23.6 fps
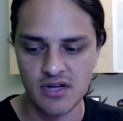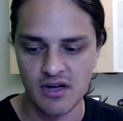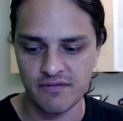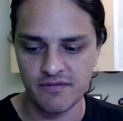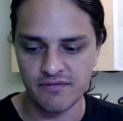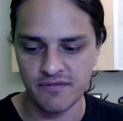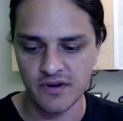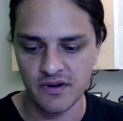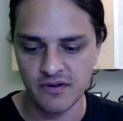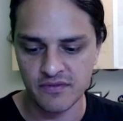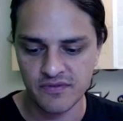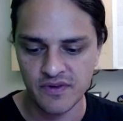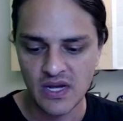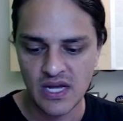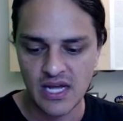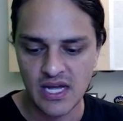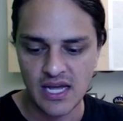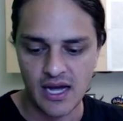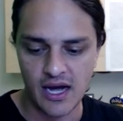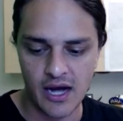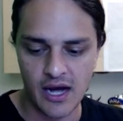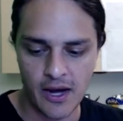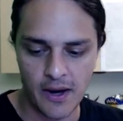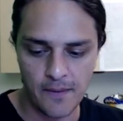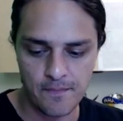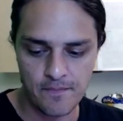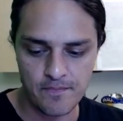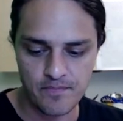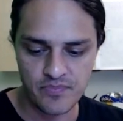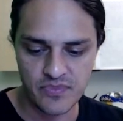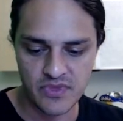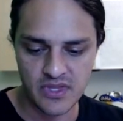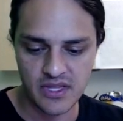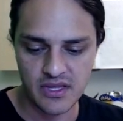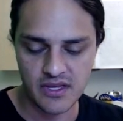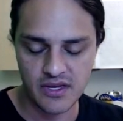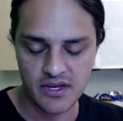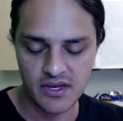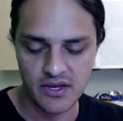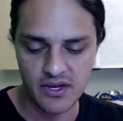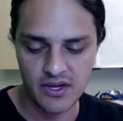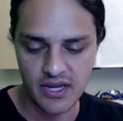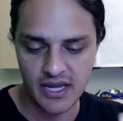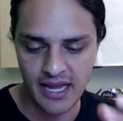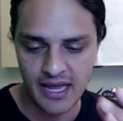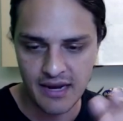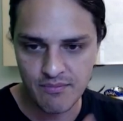off of
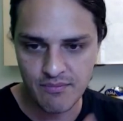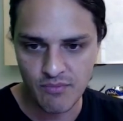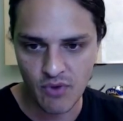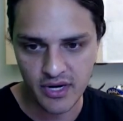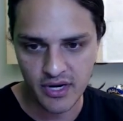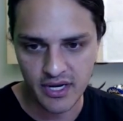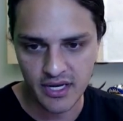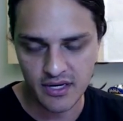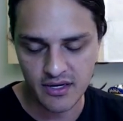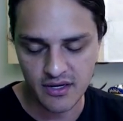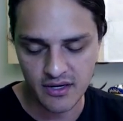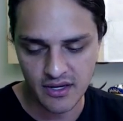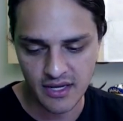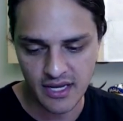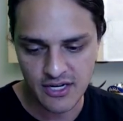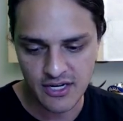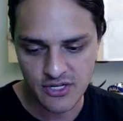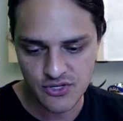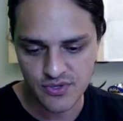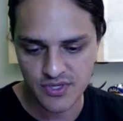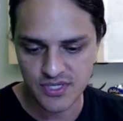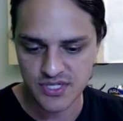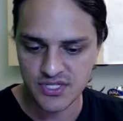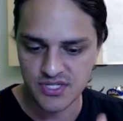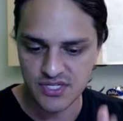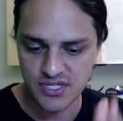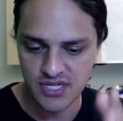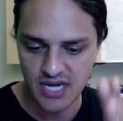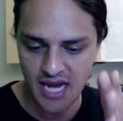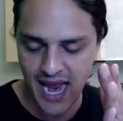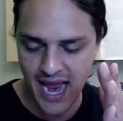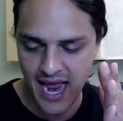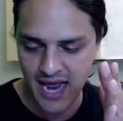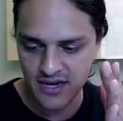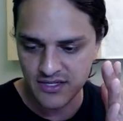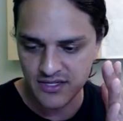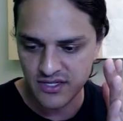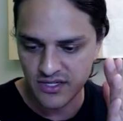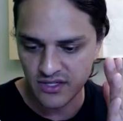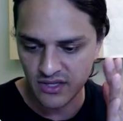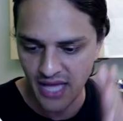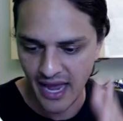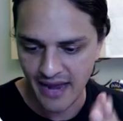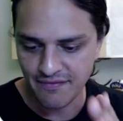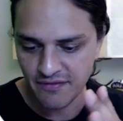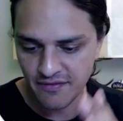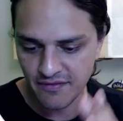in-market interests and
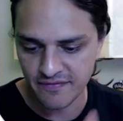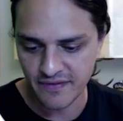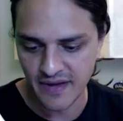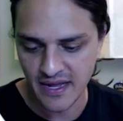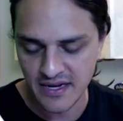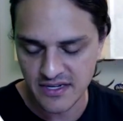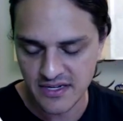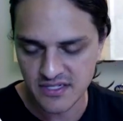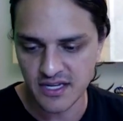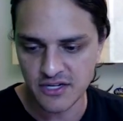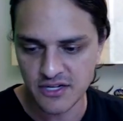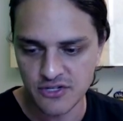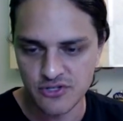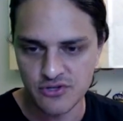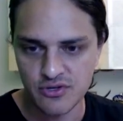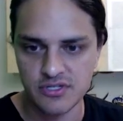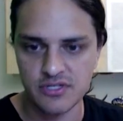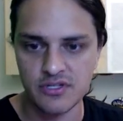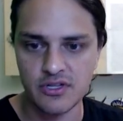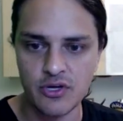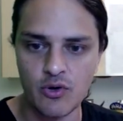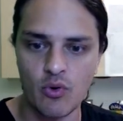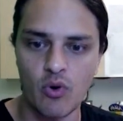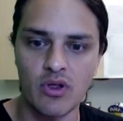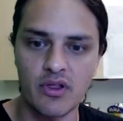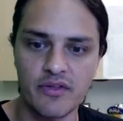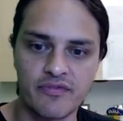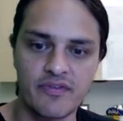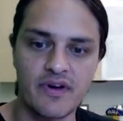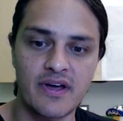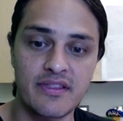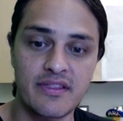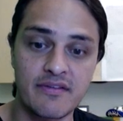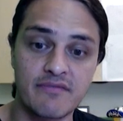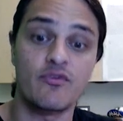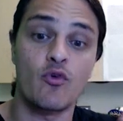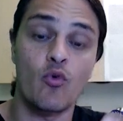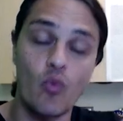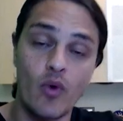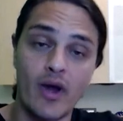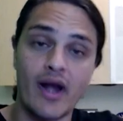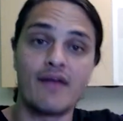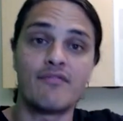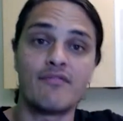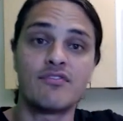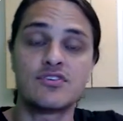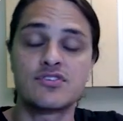life events that intrinsically qualify them for
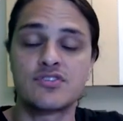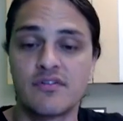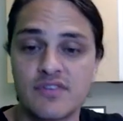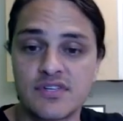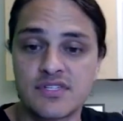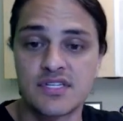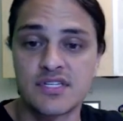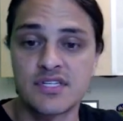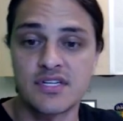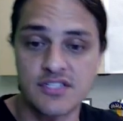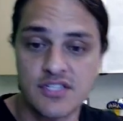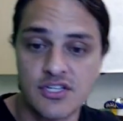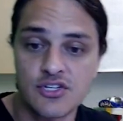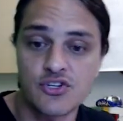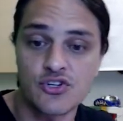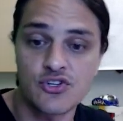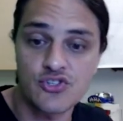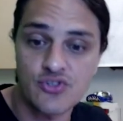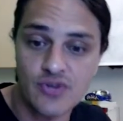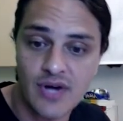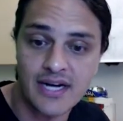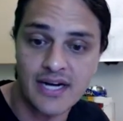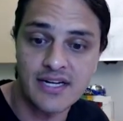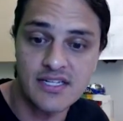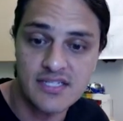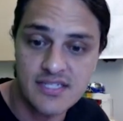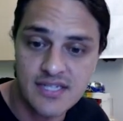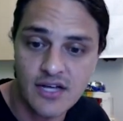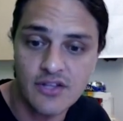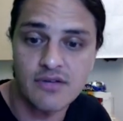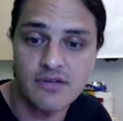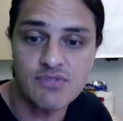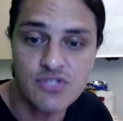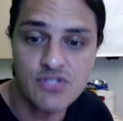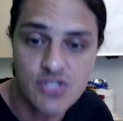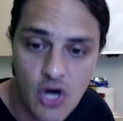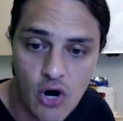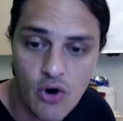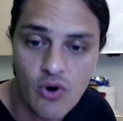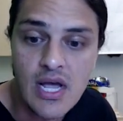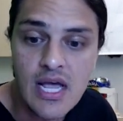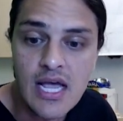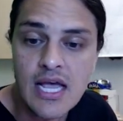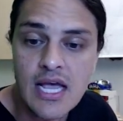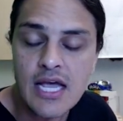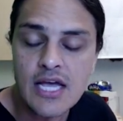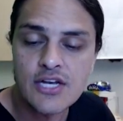whatever service it is that you're trying to sell them. So
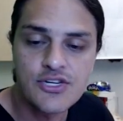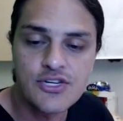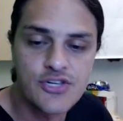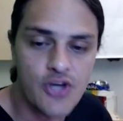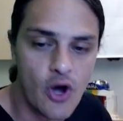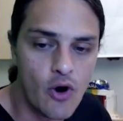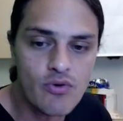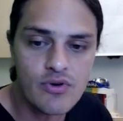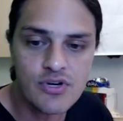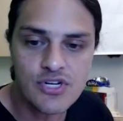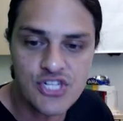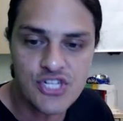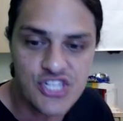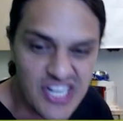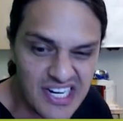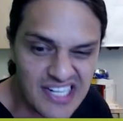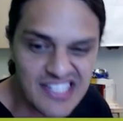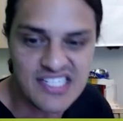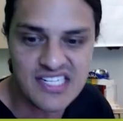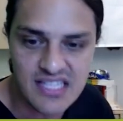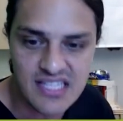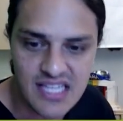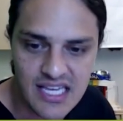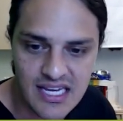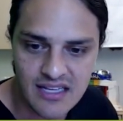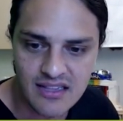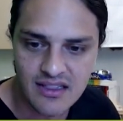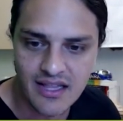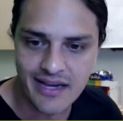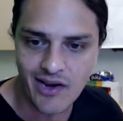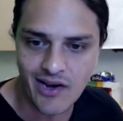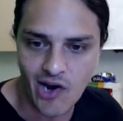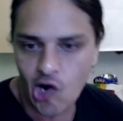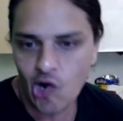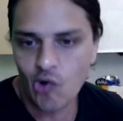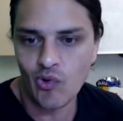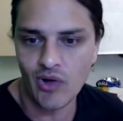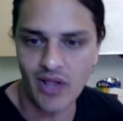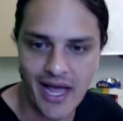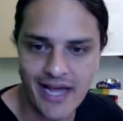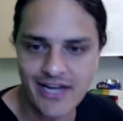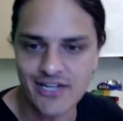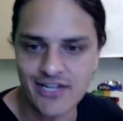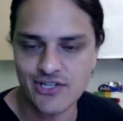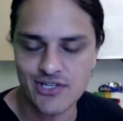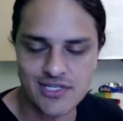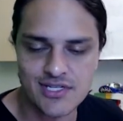don't just think like, oh, well,
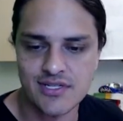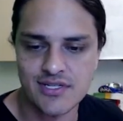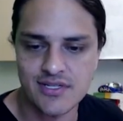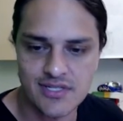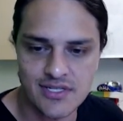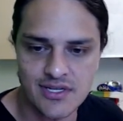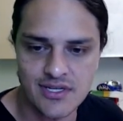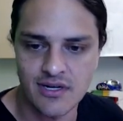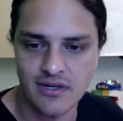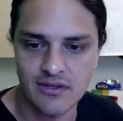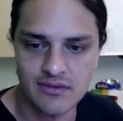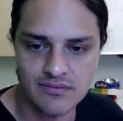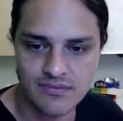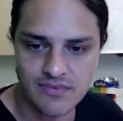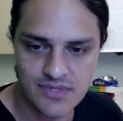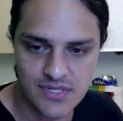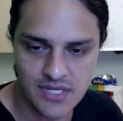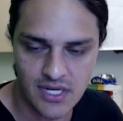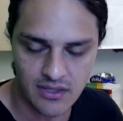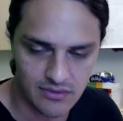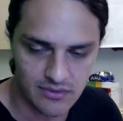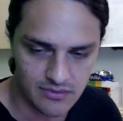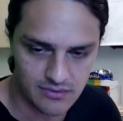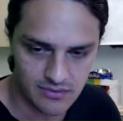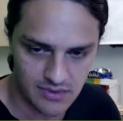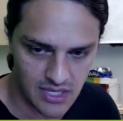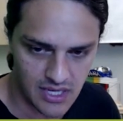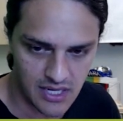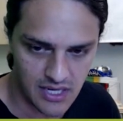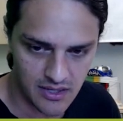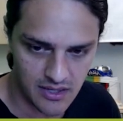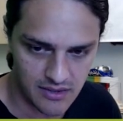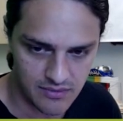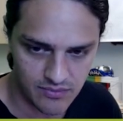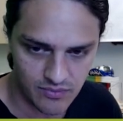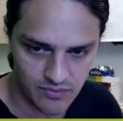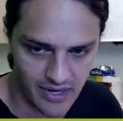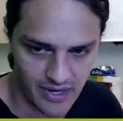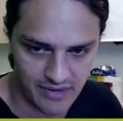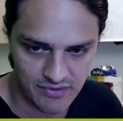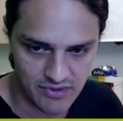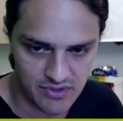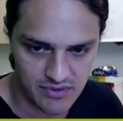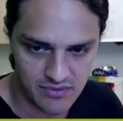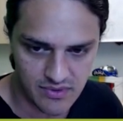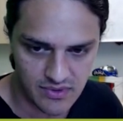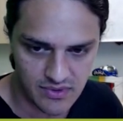I just, you know, sell
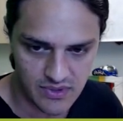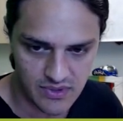whatever,